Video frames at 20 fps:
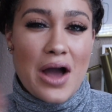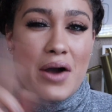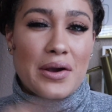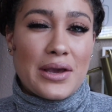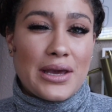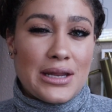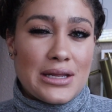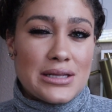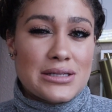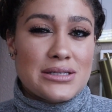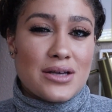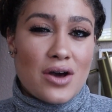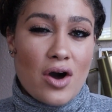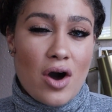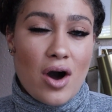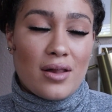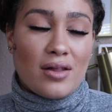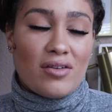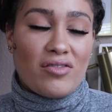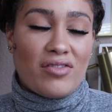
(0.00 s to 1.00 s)
get into
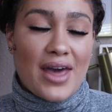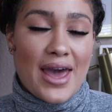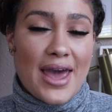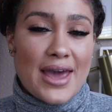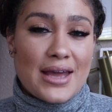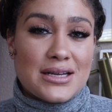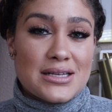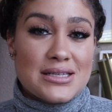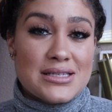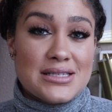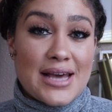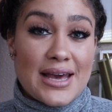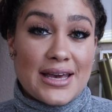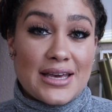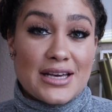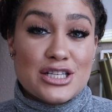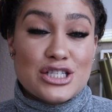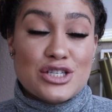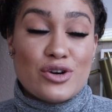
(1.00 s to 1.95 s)
all of that in a second.